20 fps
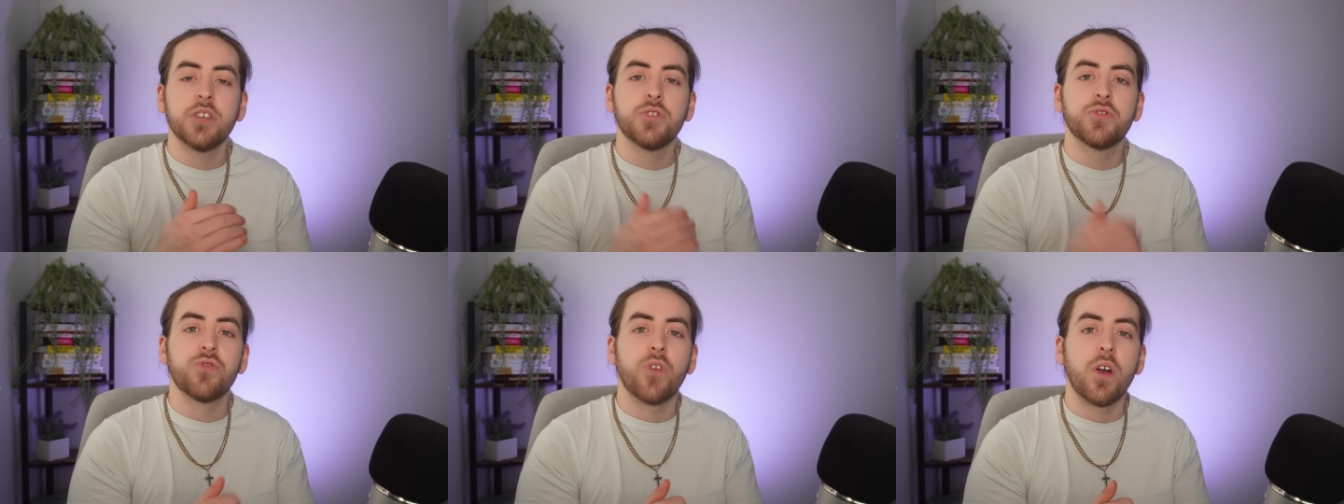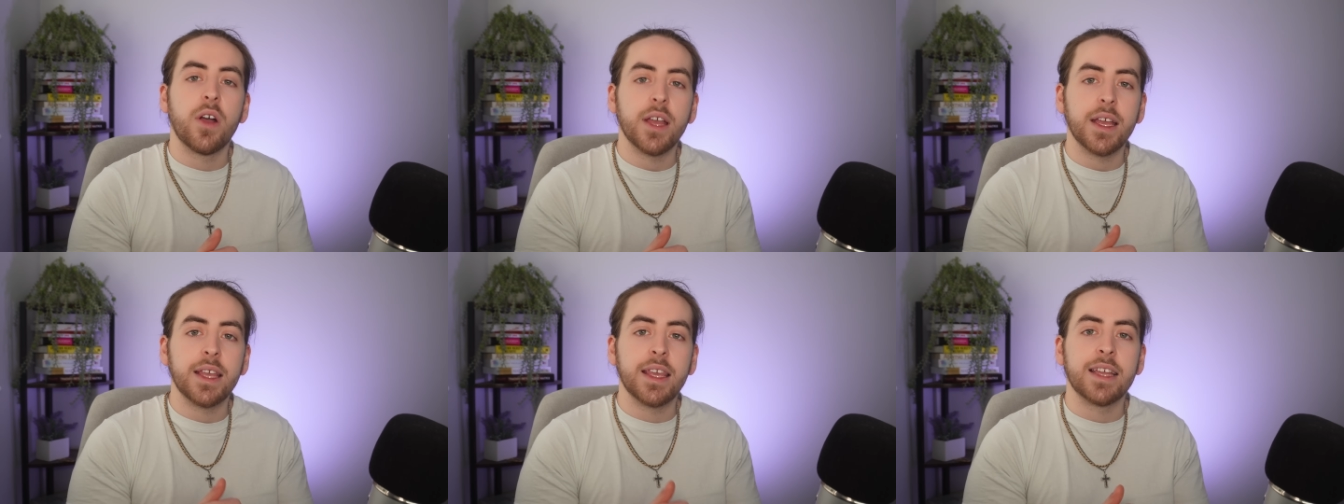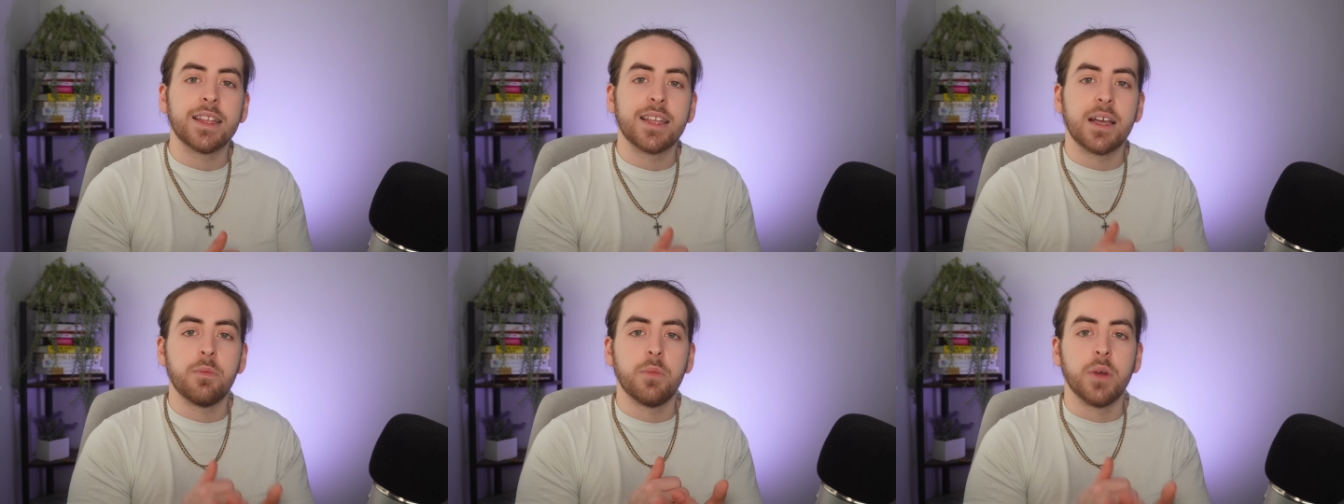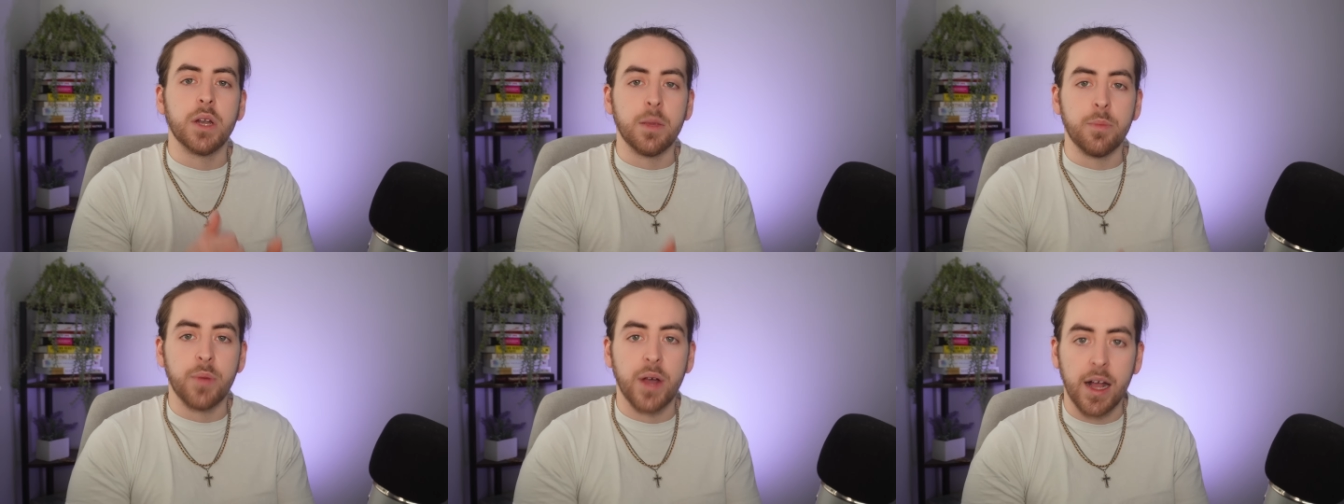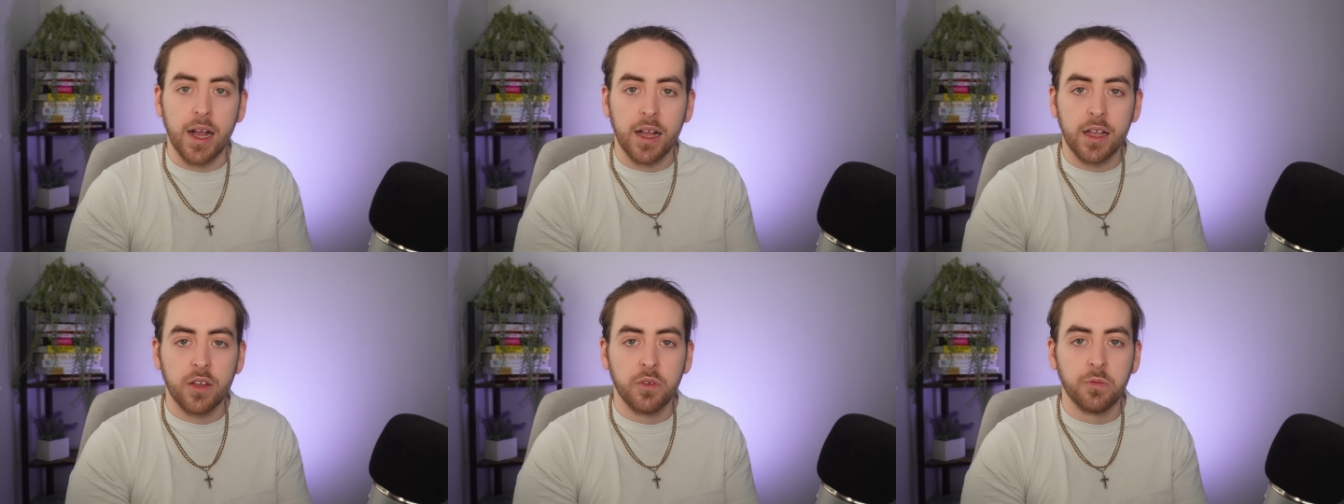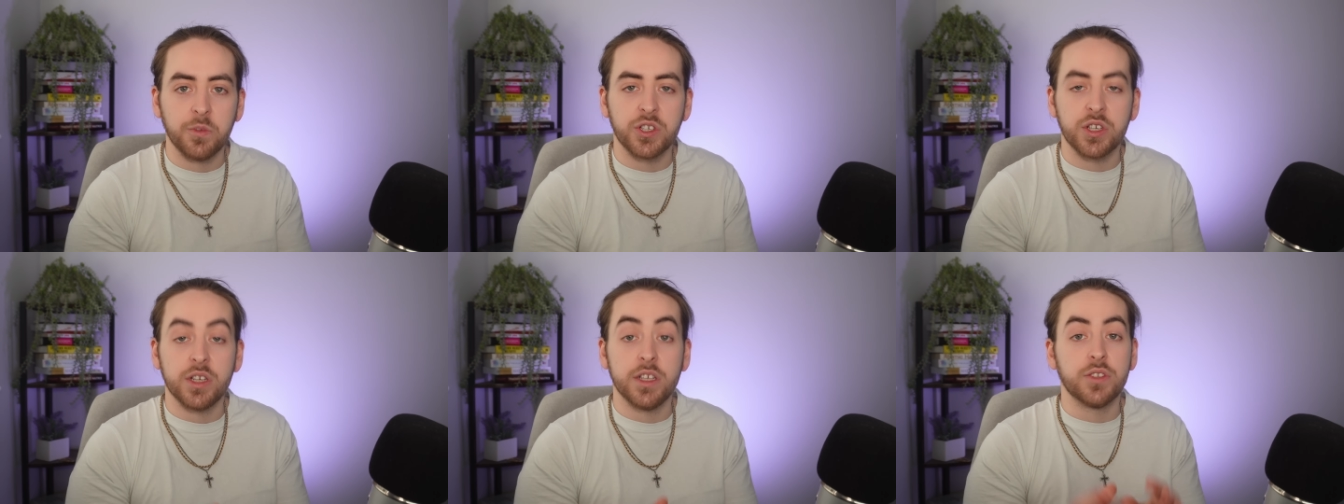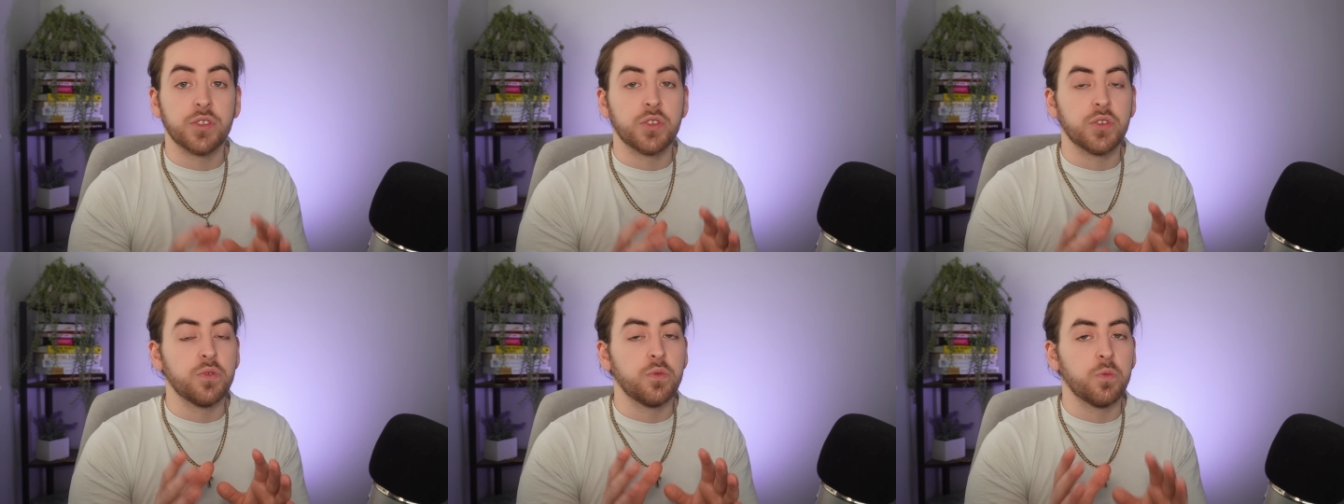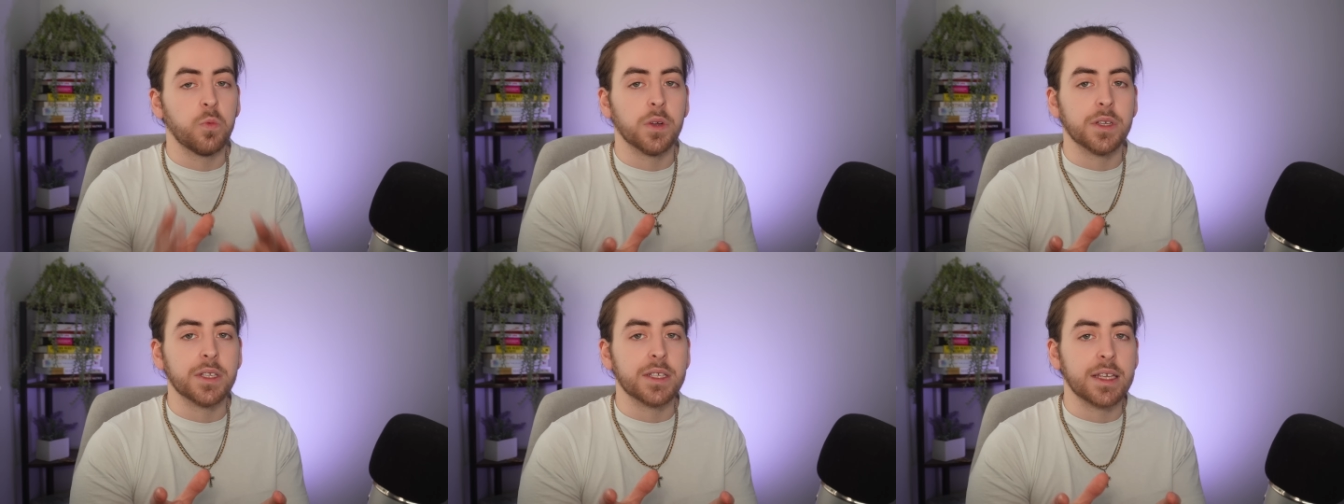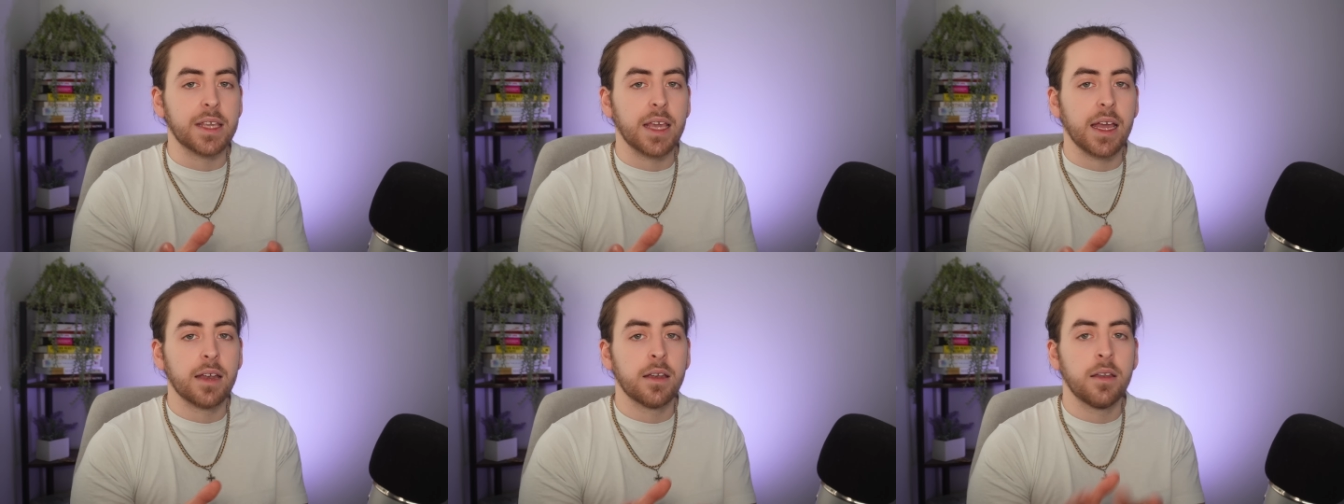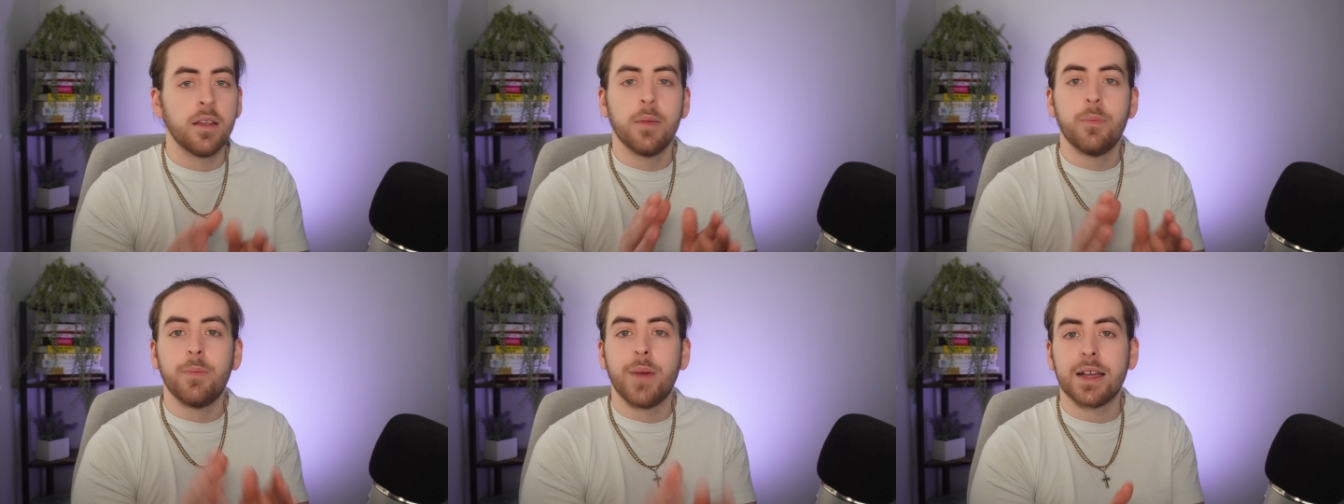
and try and get that money back, which leads to, once again,